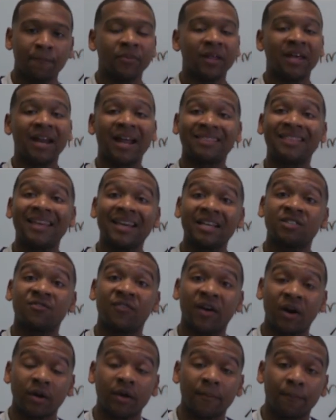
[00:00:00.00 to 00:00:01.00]
And I think it's
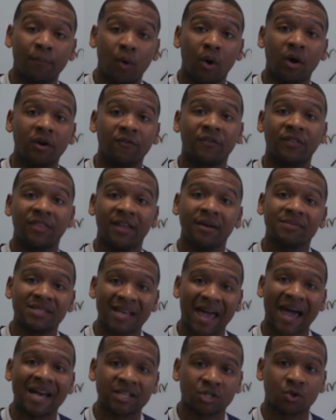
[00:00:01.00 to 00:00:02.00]
very important for them
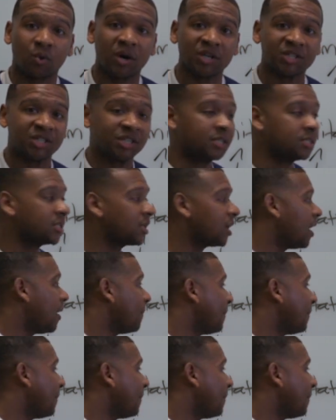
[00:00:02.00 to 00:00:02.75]
to ask questions,